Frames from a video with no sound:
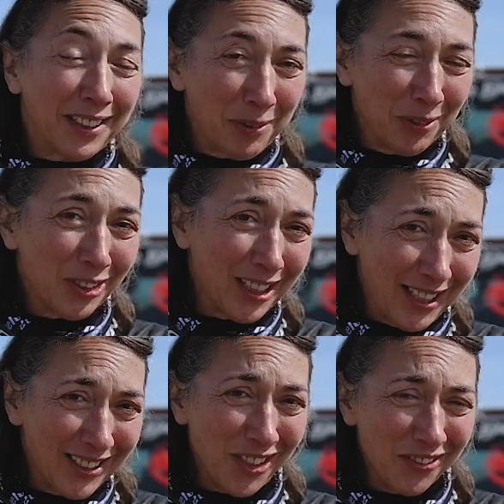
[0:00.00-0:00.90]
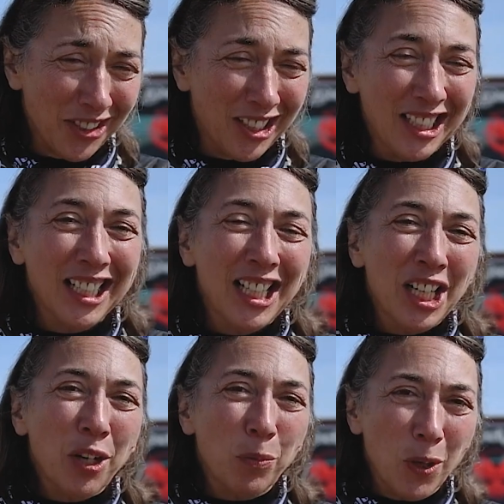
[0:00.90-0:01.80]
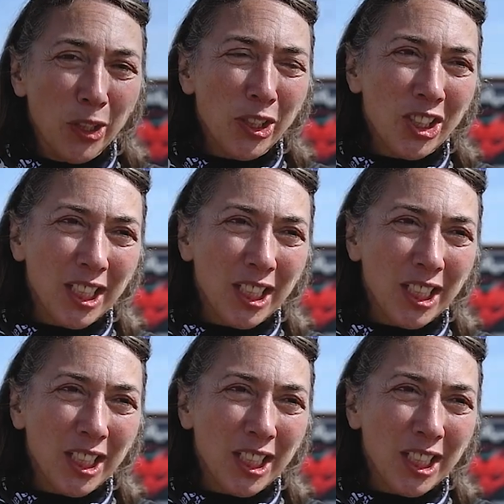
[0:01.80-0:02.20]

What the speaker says: I will say so far, was